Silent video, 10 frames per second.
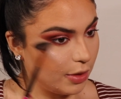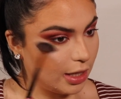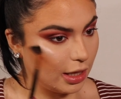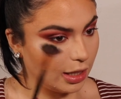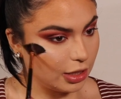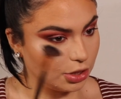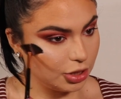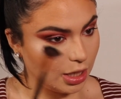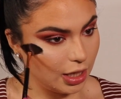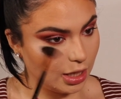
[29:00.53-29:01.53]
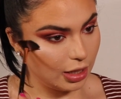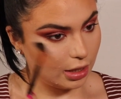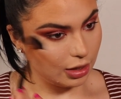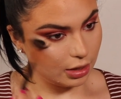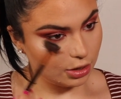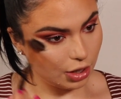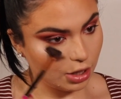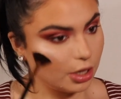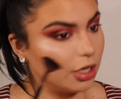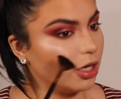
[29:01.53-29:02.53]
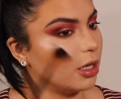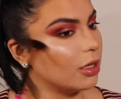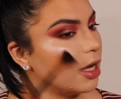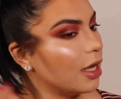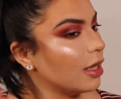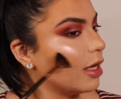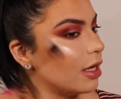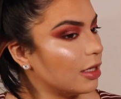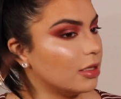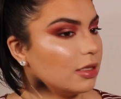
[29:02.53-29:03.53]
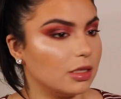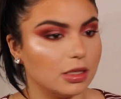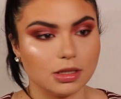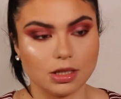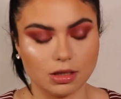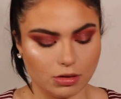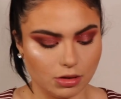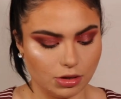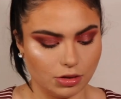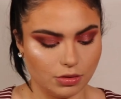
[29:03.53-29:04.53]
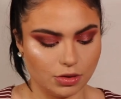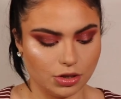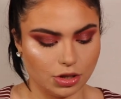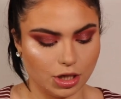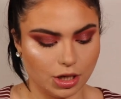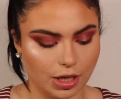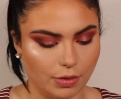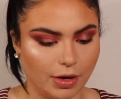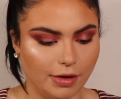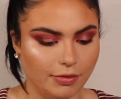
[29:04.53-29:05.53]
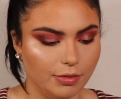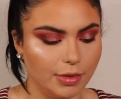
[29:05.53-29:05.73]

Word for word: I would get like a shade darker on the highlight because this is a little too starky white for